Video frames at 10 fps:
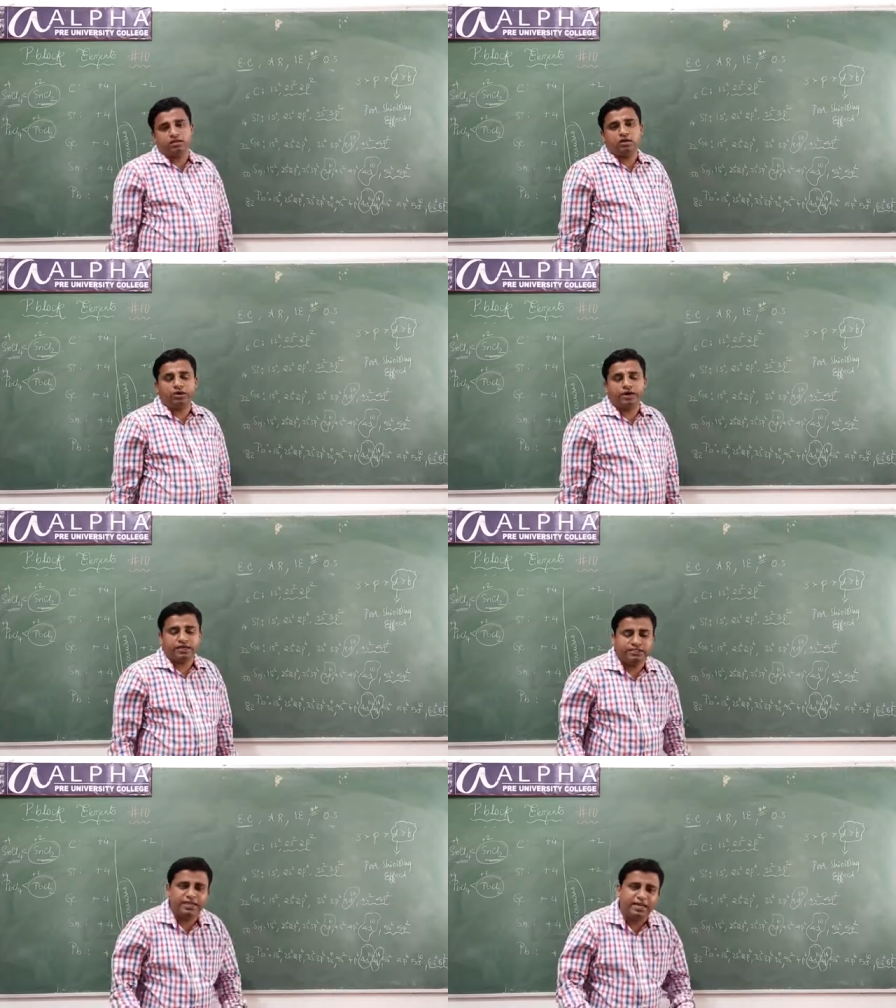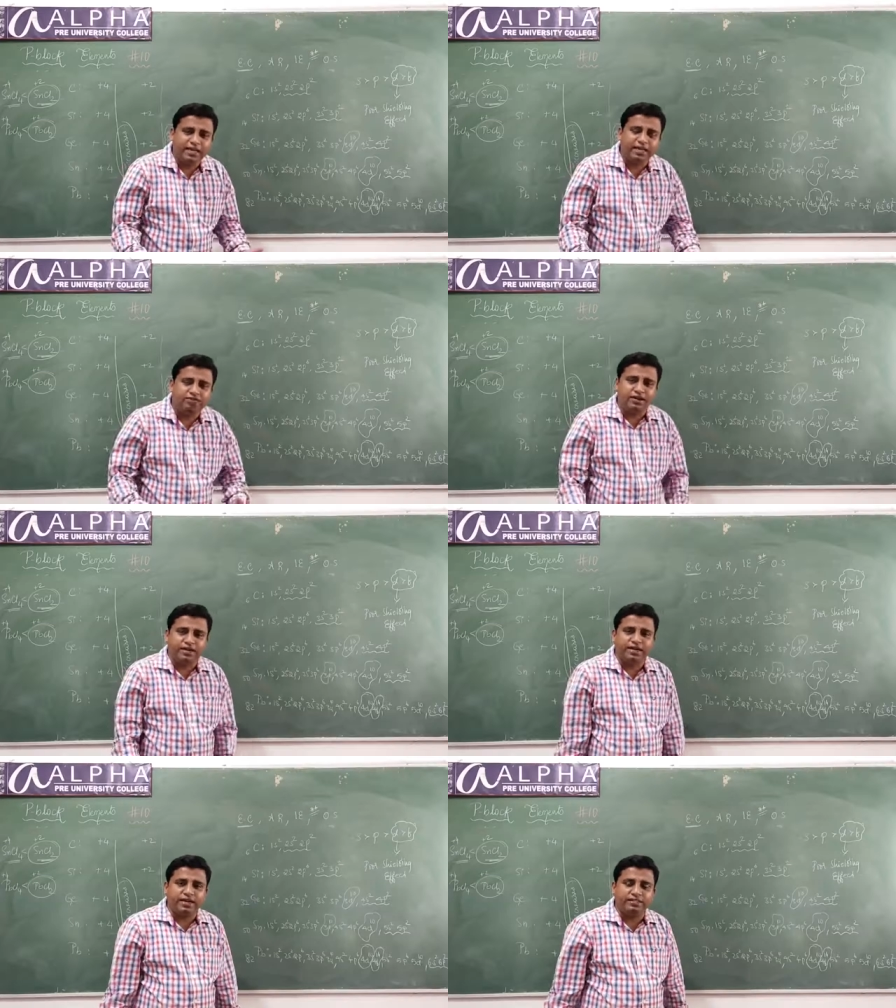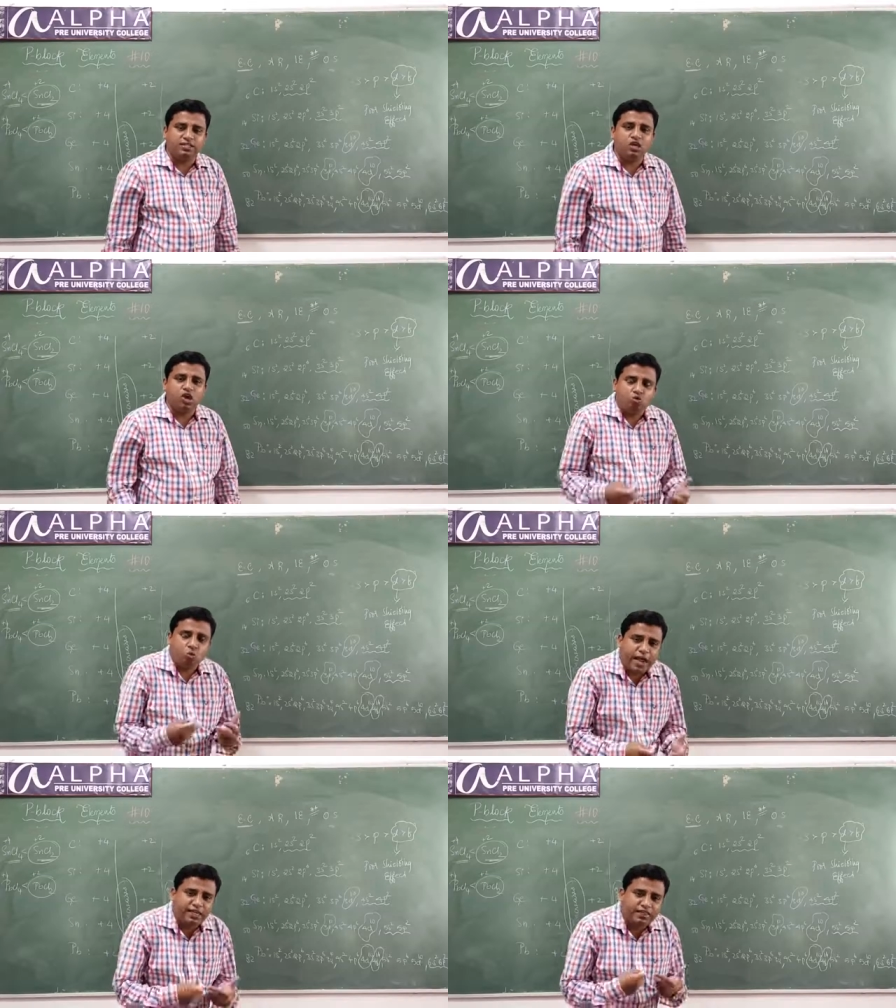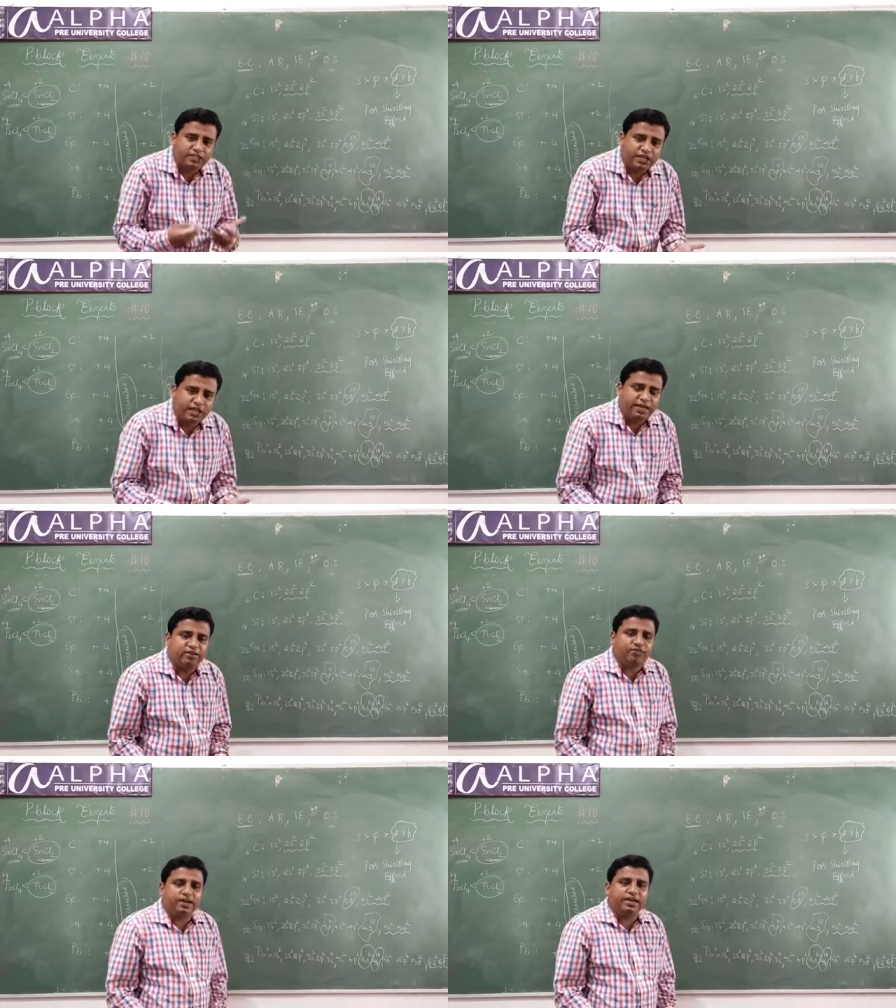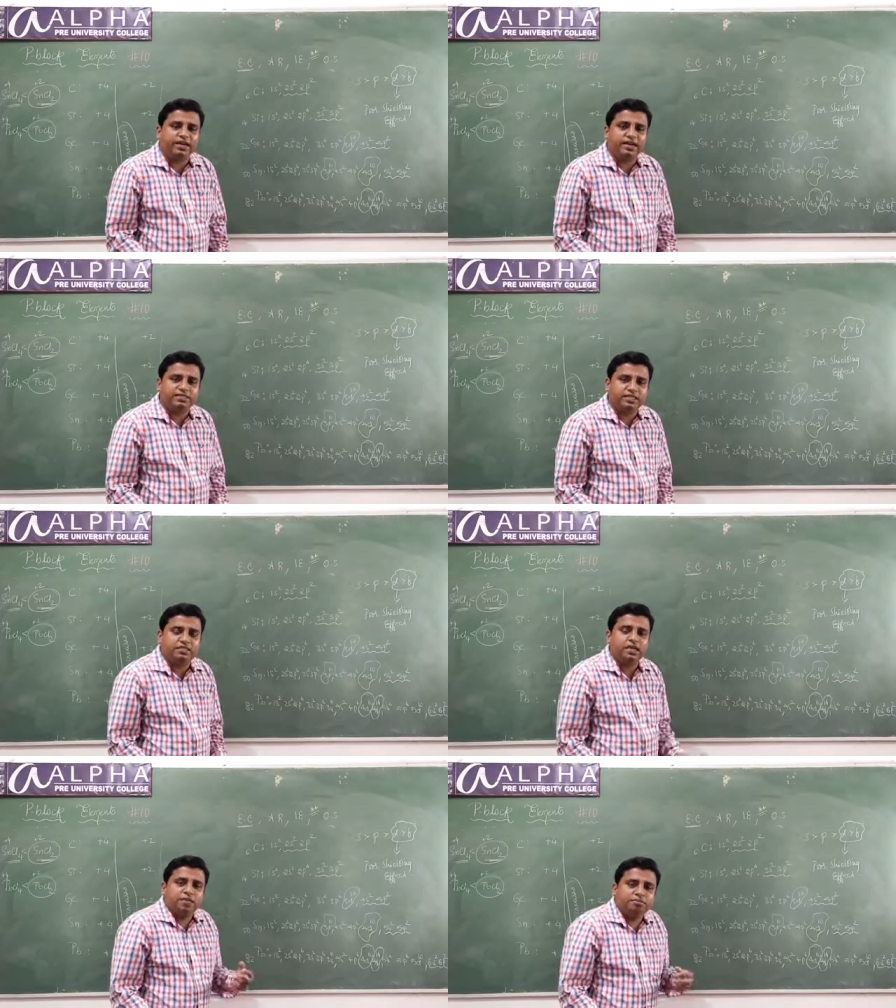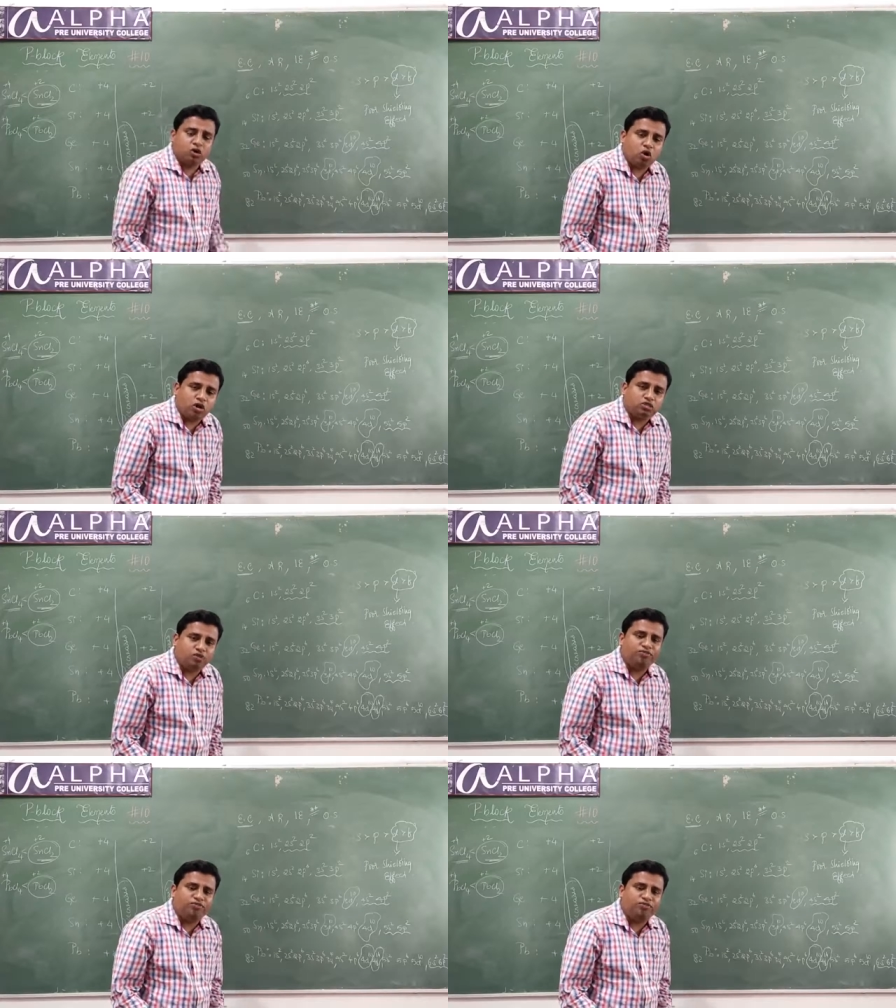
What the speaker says: Okay, shielding effect decreases. Why the shielding effect decreases? Because of